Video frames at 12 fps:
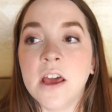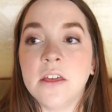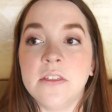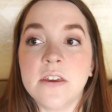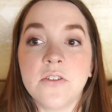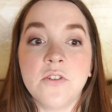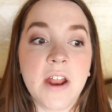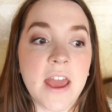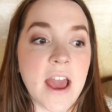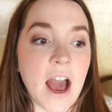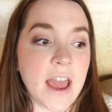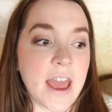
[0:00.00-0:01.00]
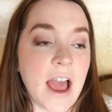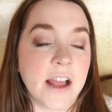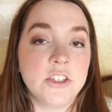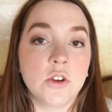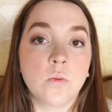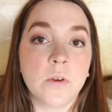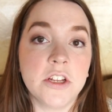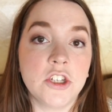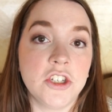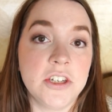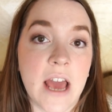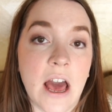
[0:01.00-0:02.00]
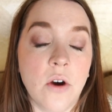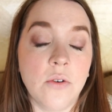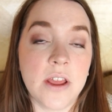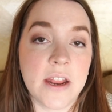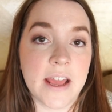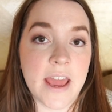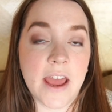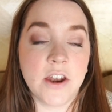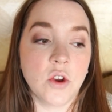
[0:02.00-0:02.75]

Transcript: The other day, I had to reach down and I had